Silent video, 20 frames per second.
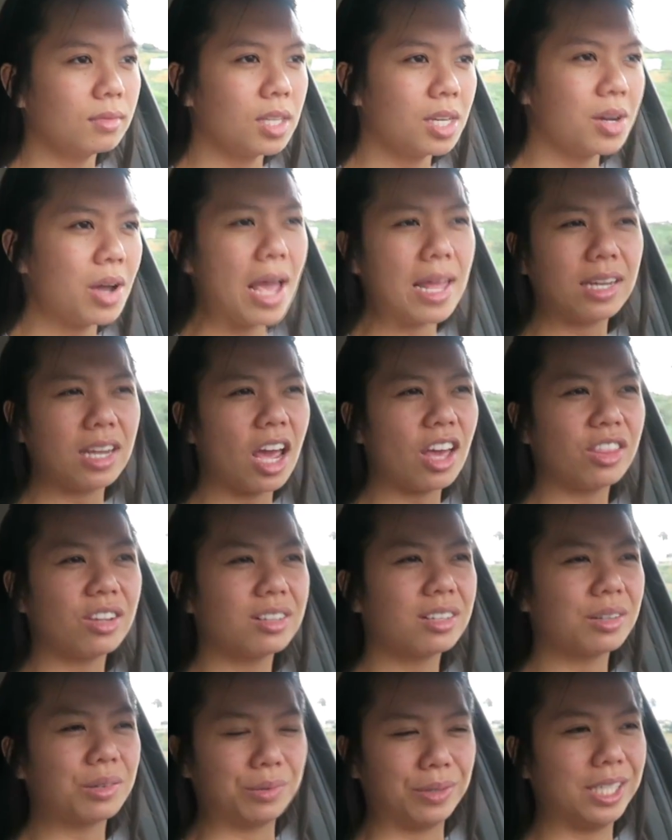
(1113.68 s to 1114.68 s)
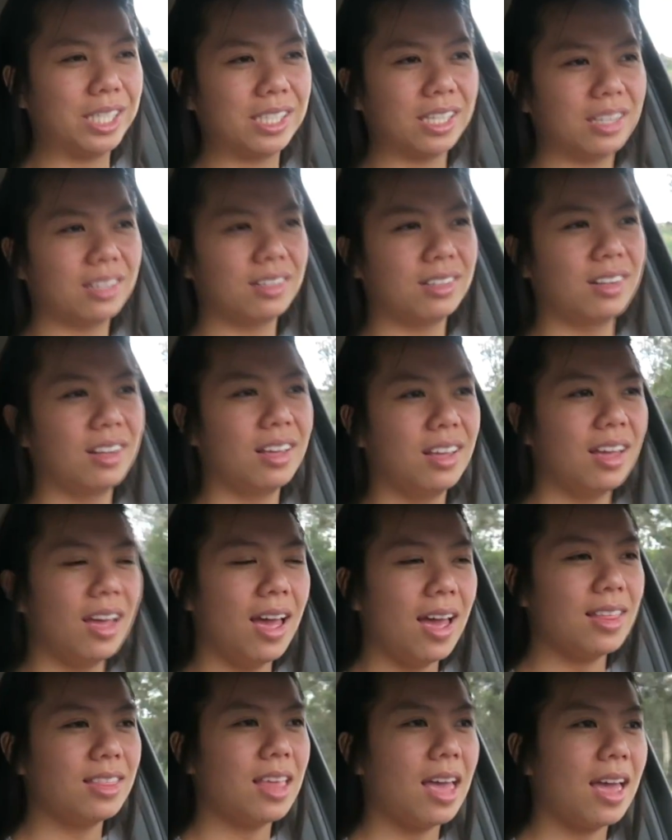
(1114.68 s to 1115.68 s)
you know, any other good reason.
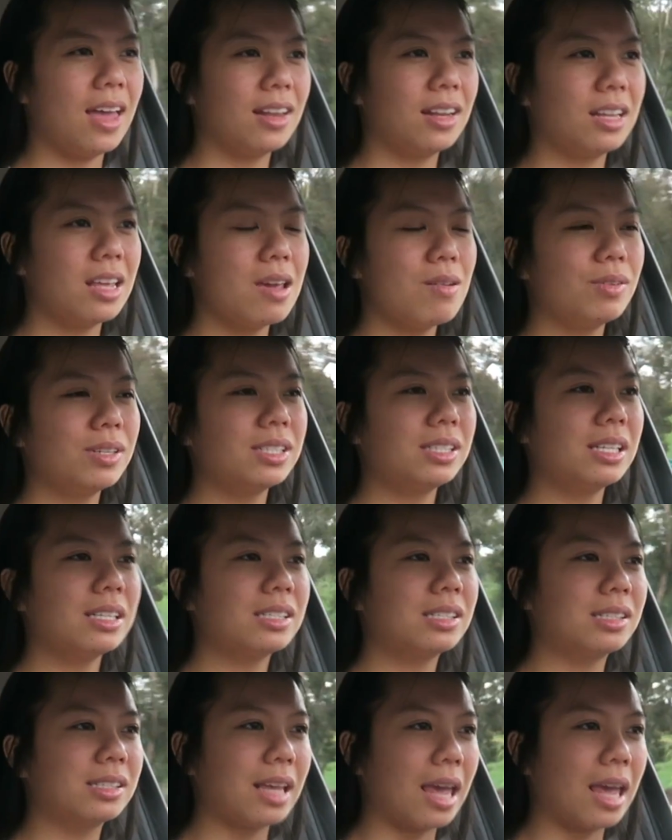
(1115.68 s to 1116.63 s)
And then it was the